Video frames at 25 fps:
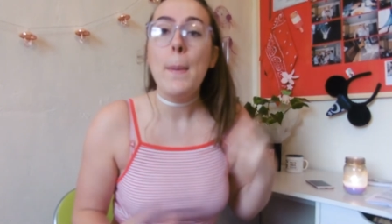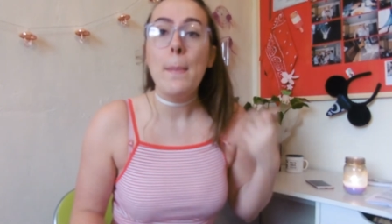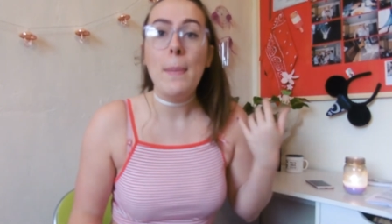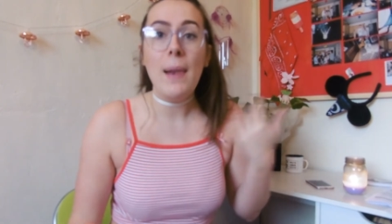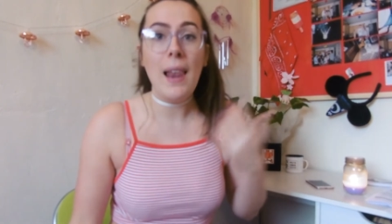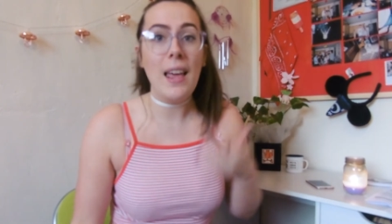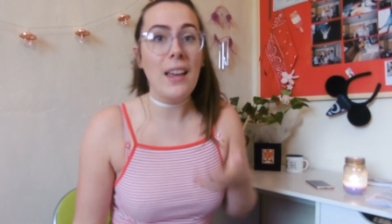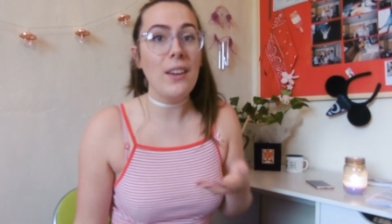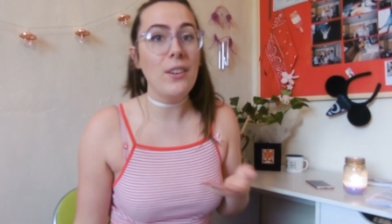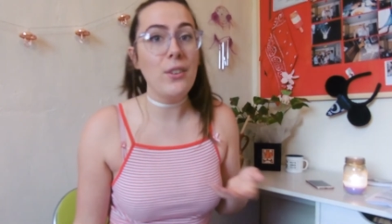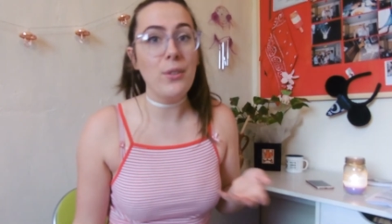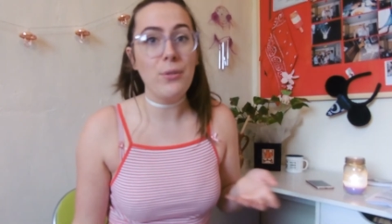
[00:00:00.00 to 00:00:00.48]

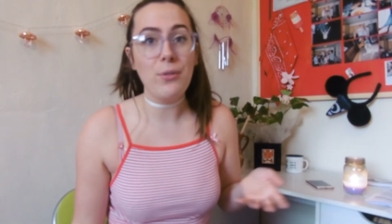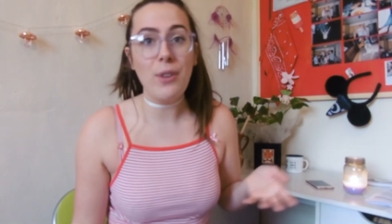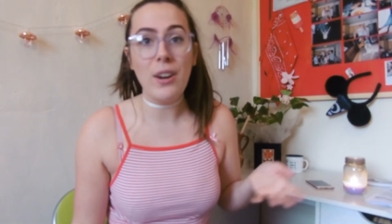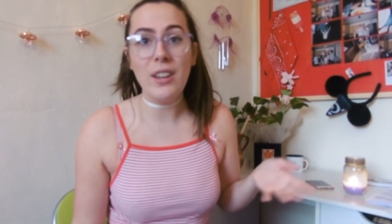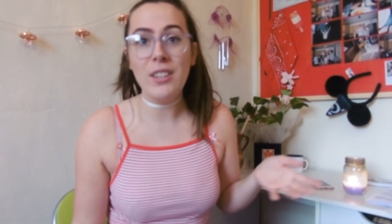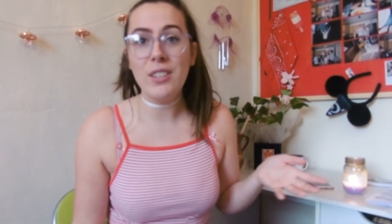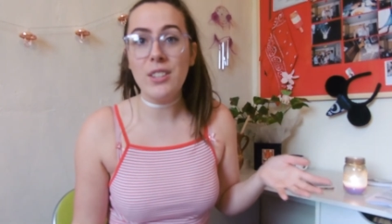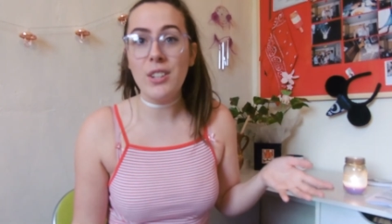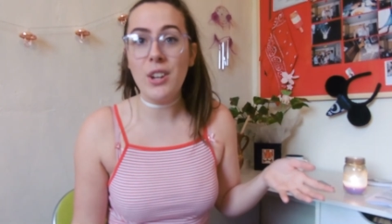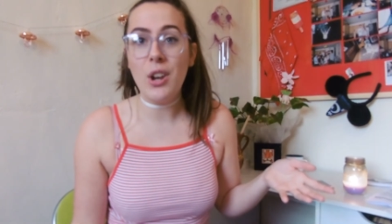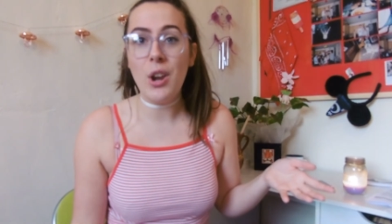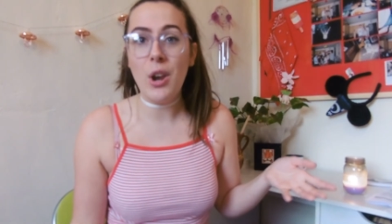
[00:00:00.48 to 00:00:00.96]
let your
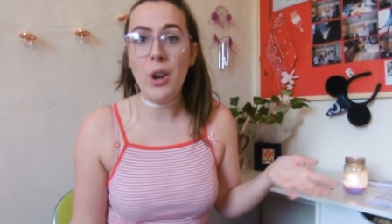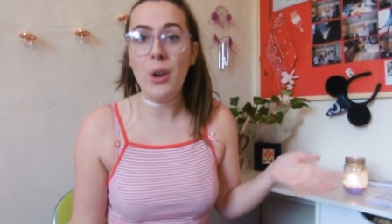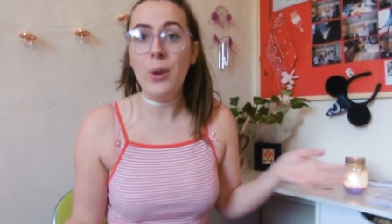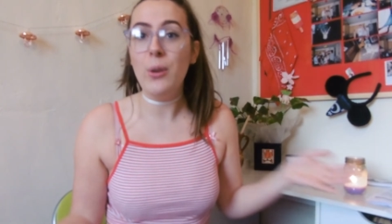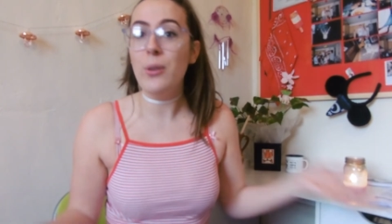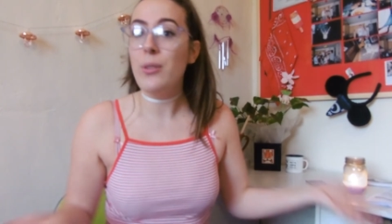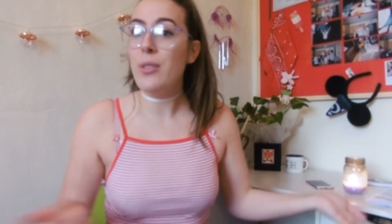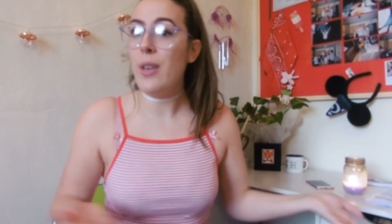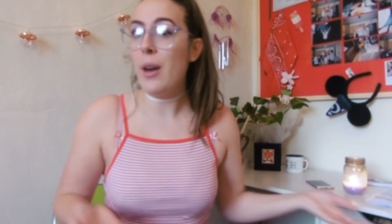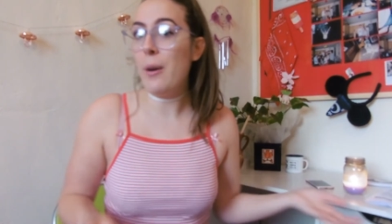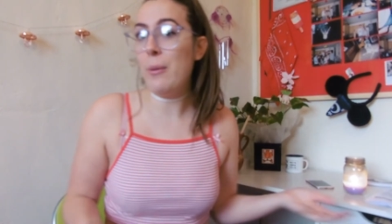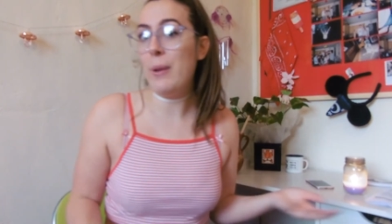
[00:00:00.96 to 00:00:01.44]
friends know
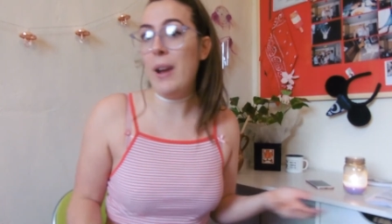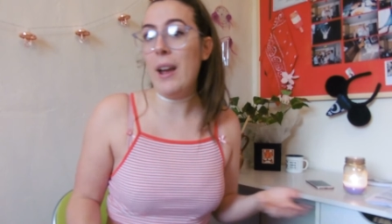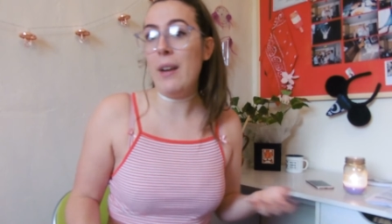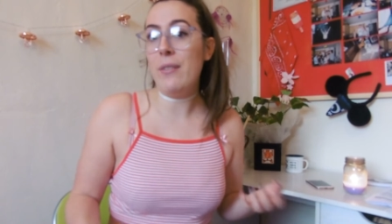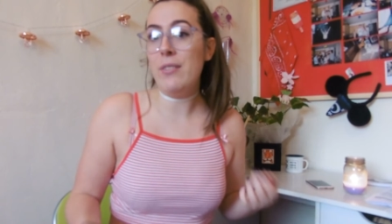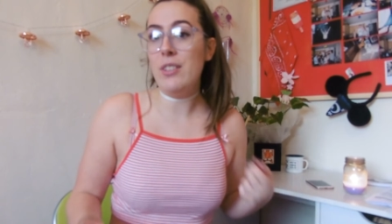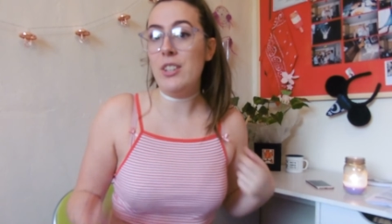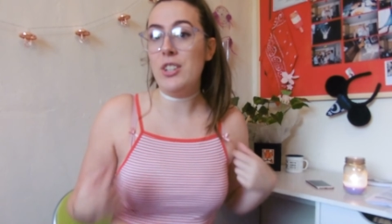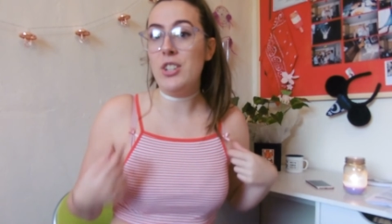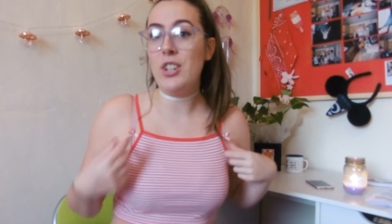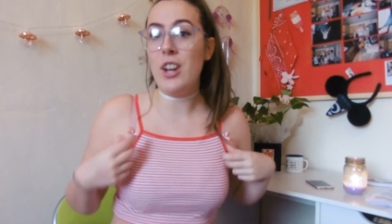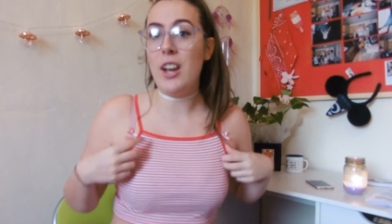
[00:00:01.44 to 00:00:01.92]
that we have
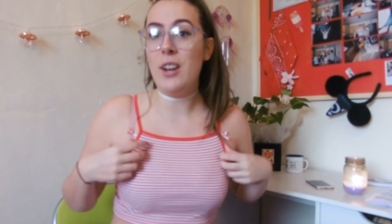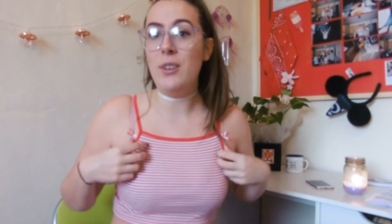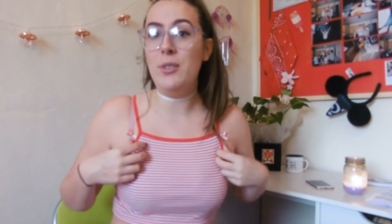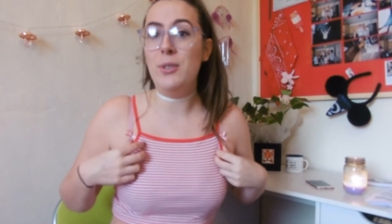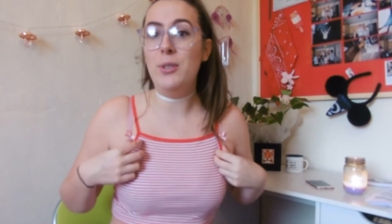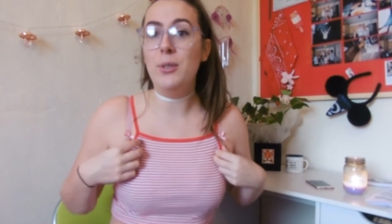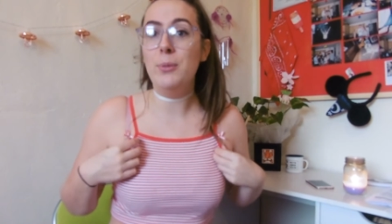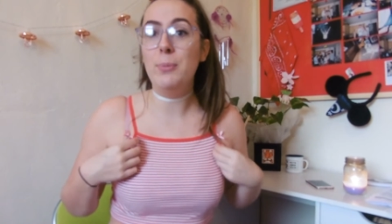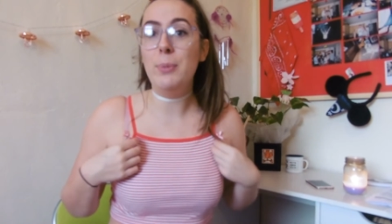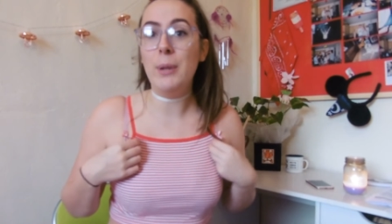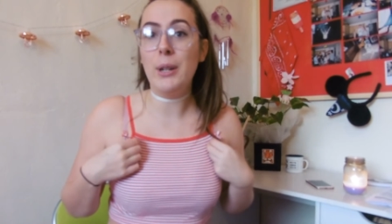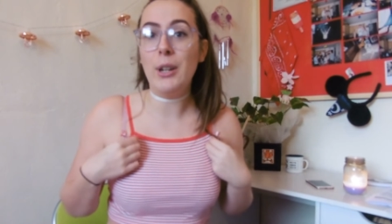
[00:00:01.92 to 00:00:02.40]
this
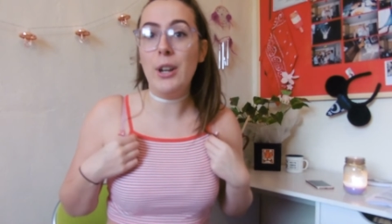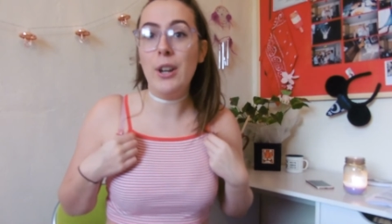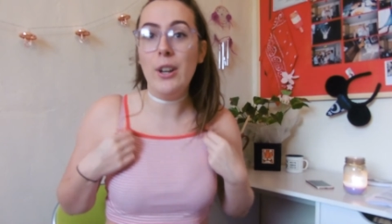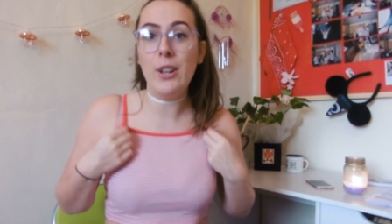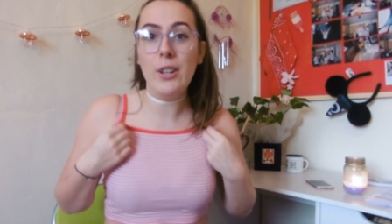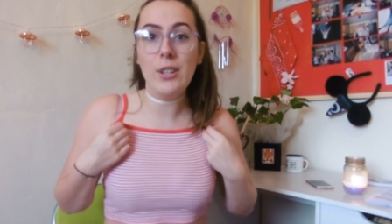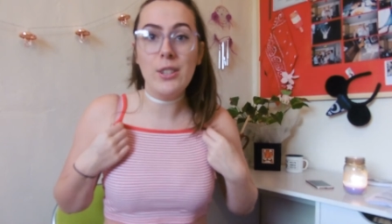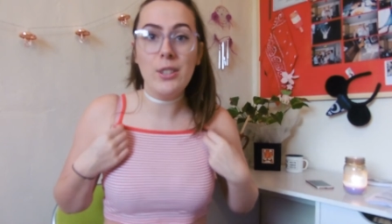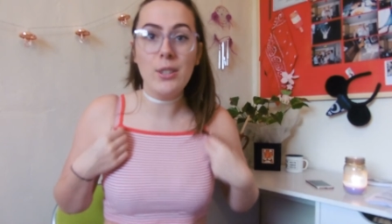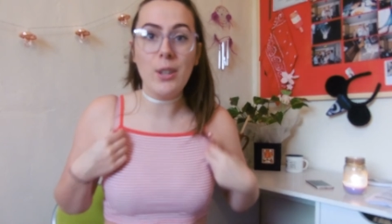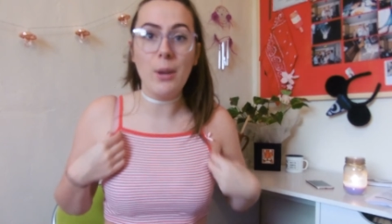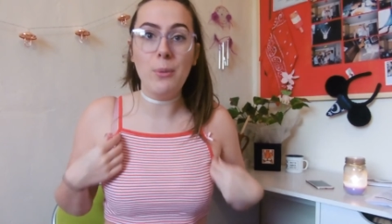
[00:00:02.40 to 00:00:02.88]
channel
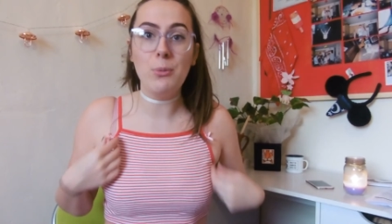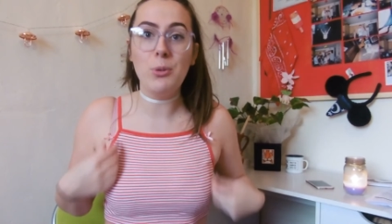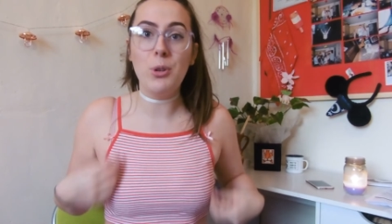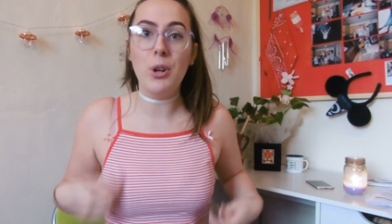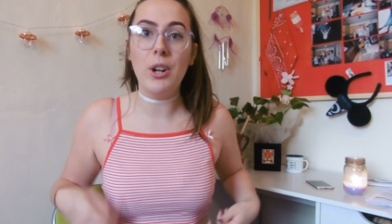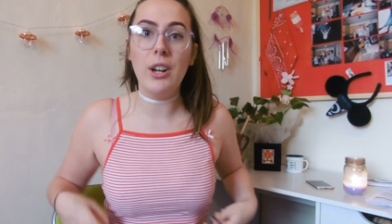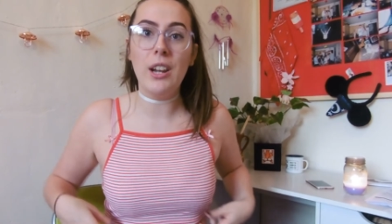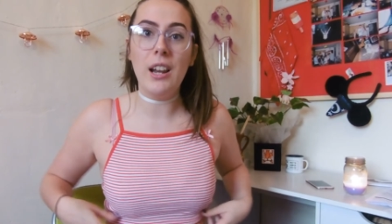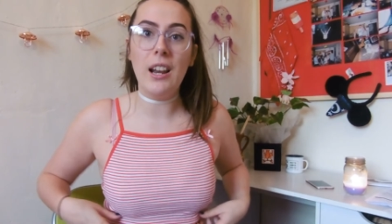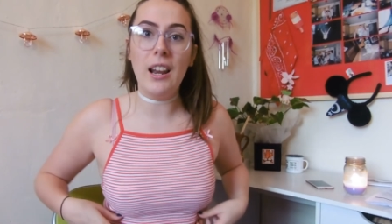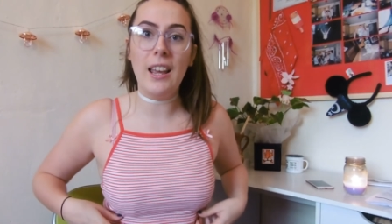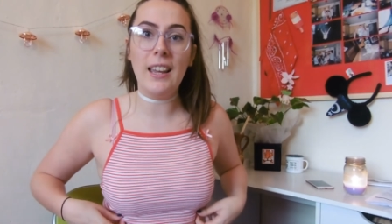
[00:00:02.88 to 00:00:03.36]
because I'm
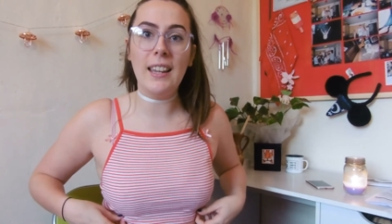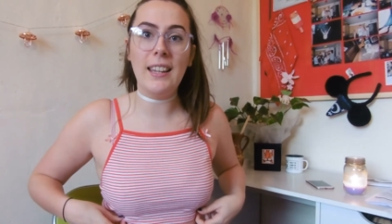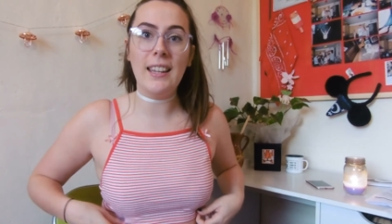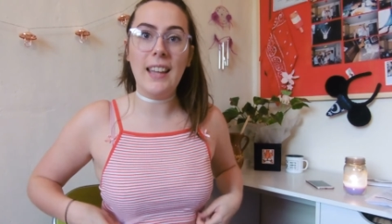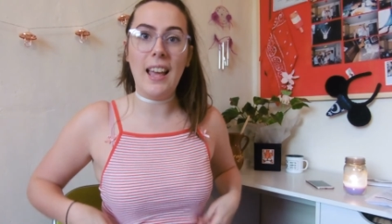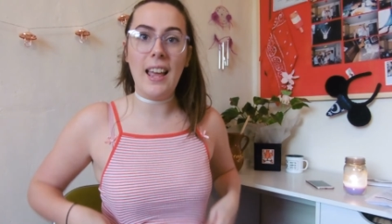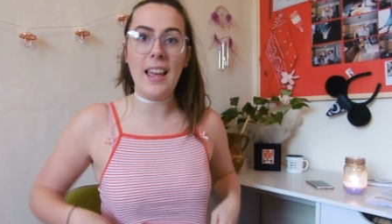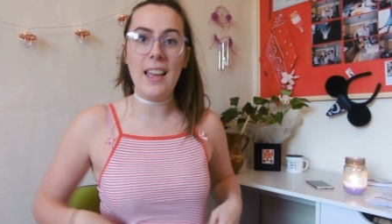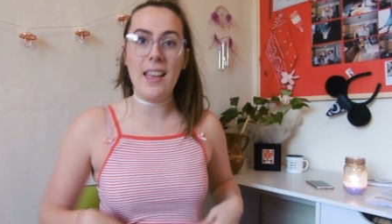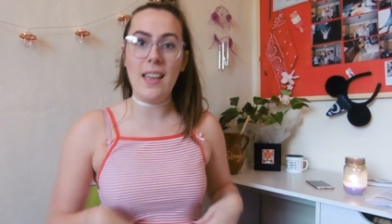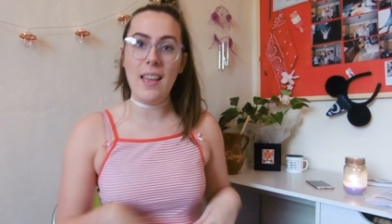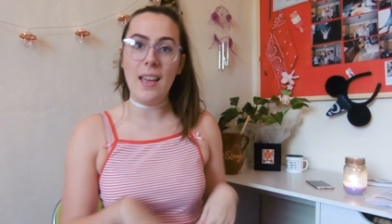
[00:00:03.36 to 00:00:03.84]
trying to like
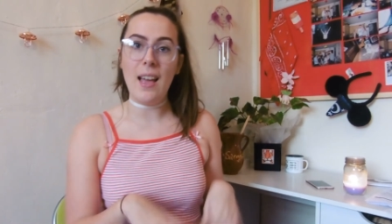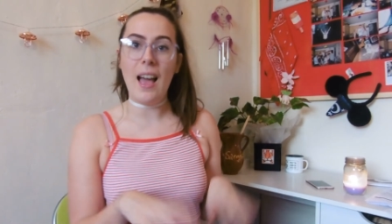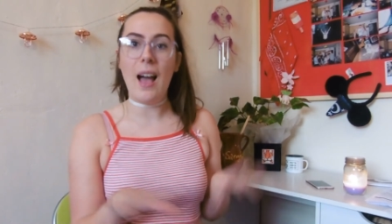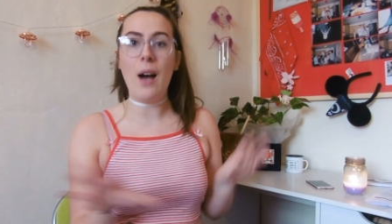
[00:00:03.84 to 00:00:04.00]
get it